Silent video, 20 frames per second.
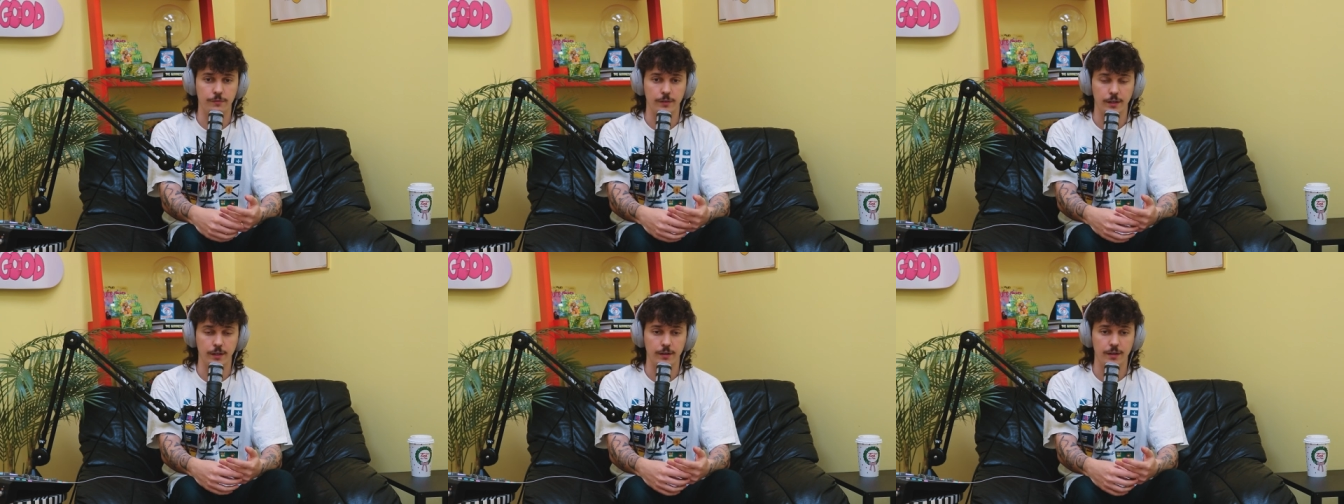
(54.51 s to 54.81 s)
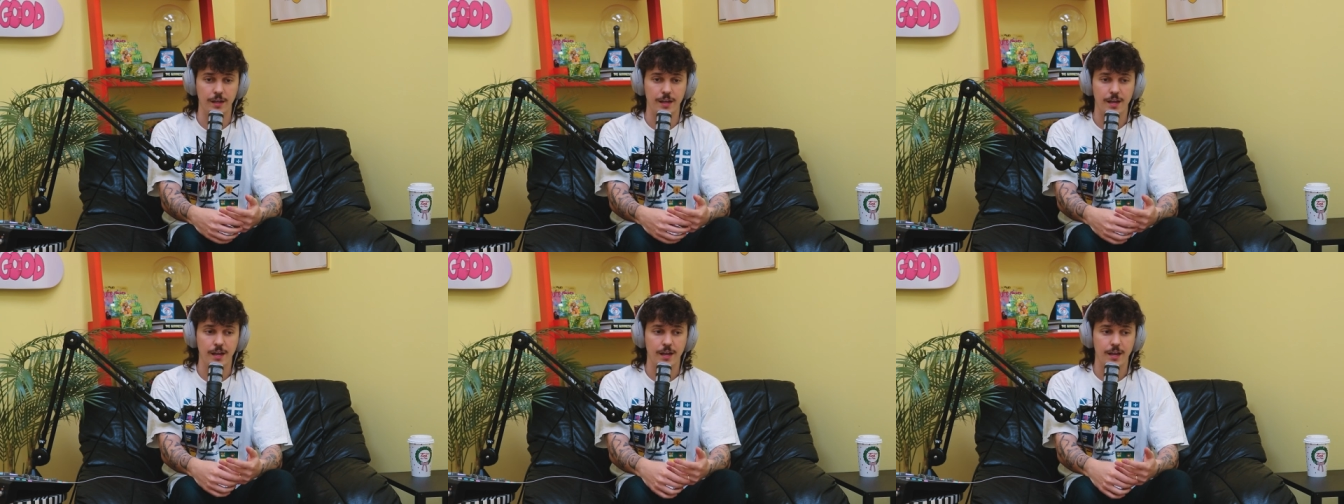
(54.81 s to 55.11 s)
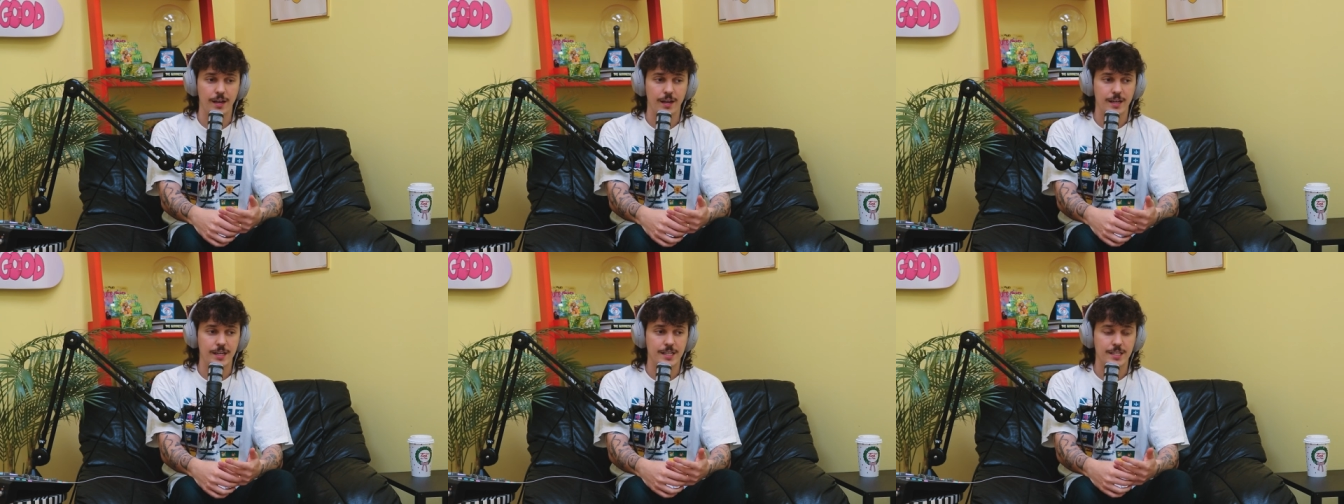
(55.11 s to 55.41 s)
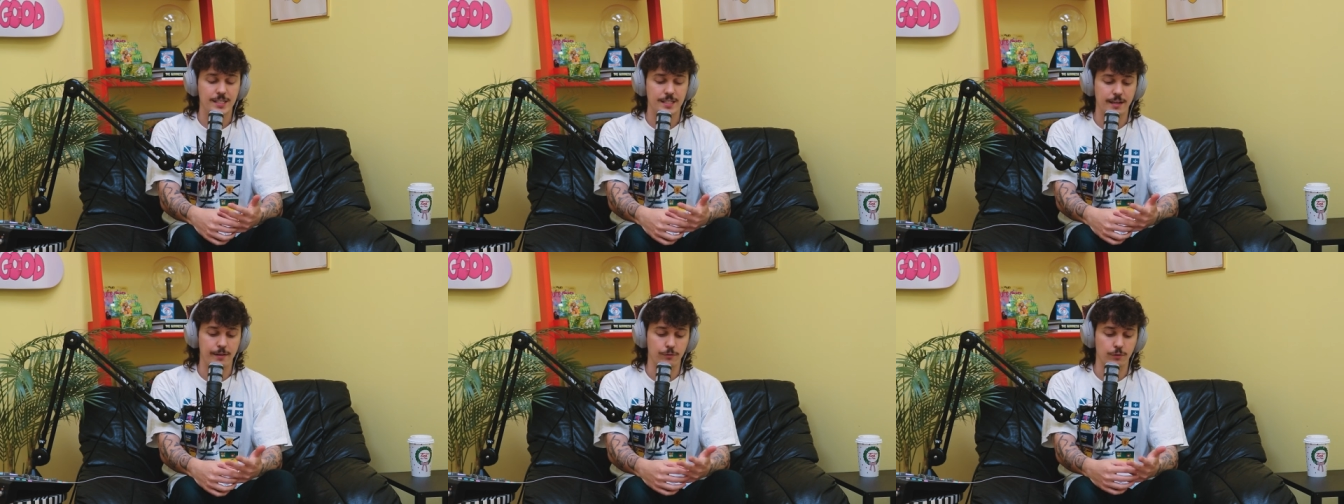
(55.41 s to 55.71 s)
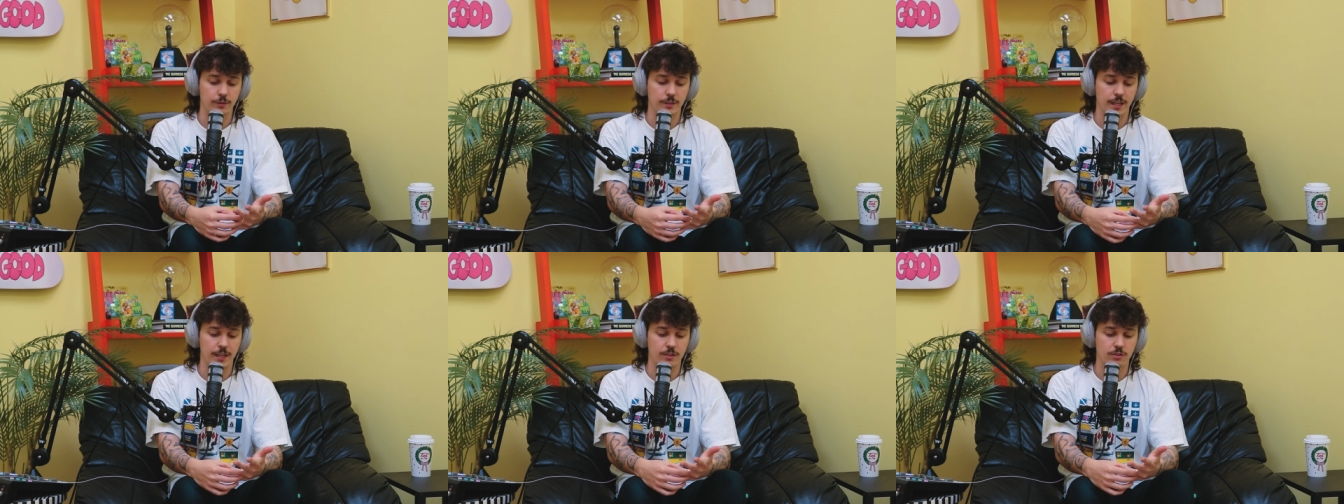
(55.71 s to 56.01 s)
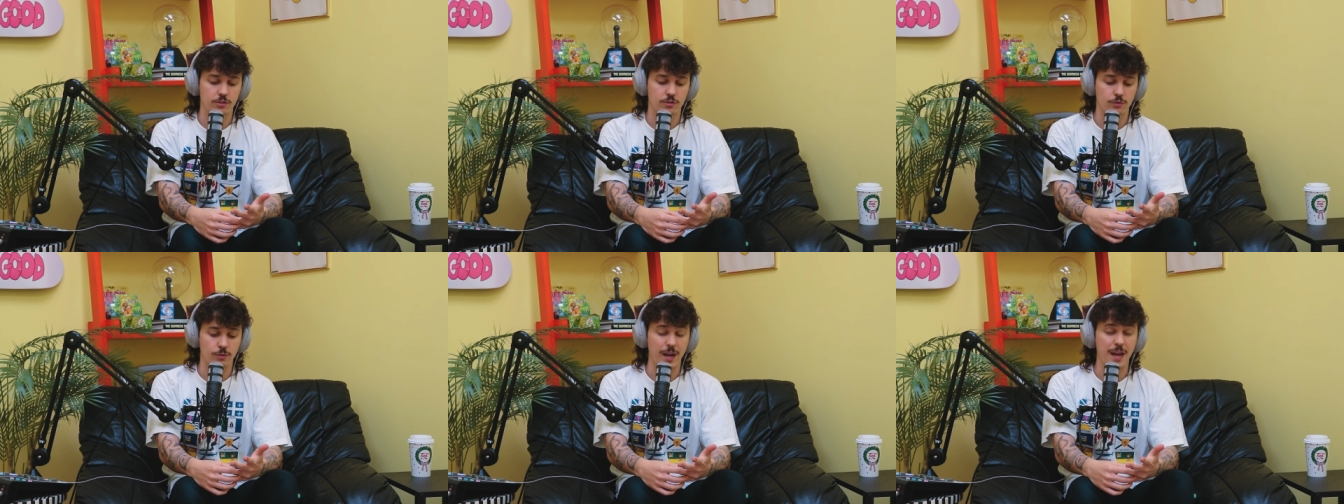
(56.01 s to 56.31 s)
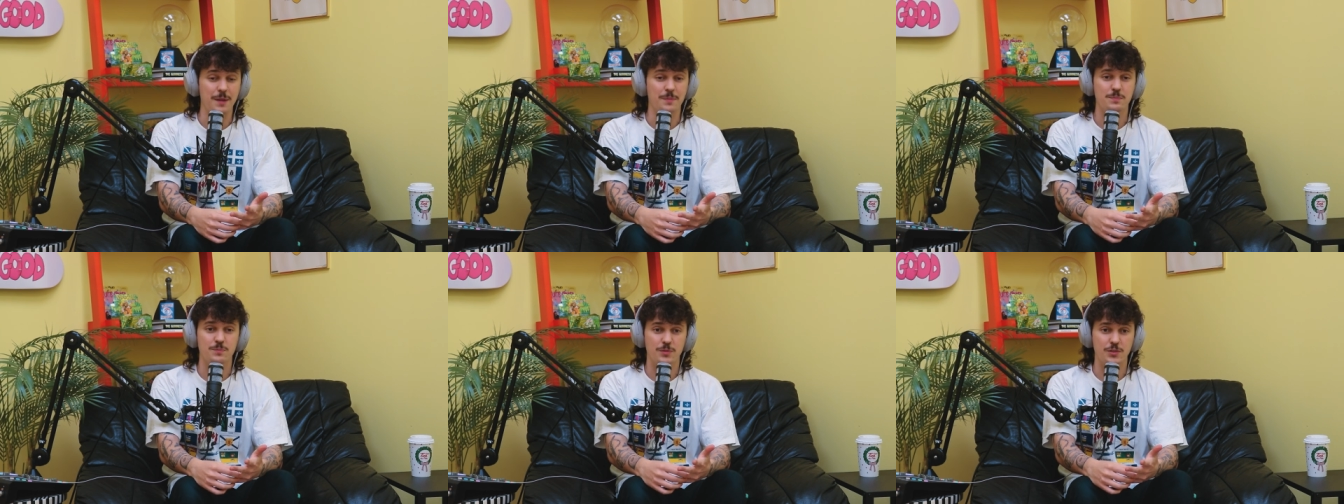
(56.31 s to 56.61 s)
like several days
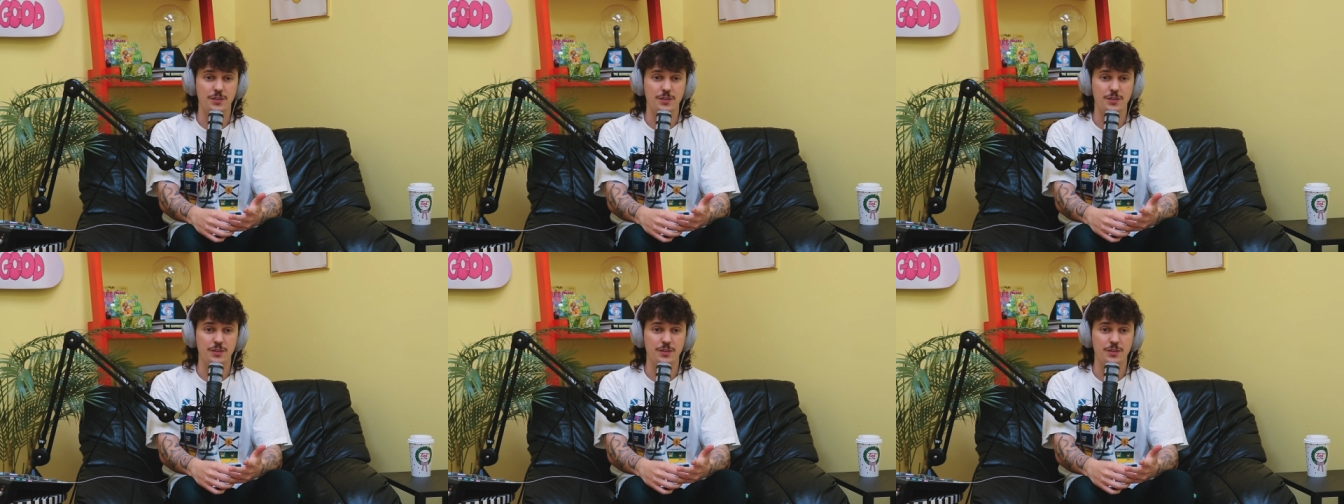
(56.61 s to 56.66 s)
straight.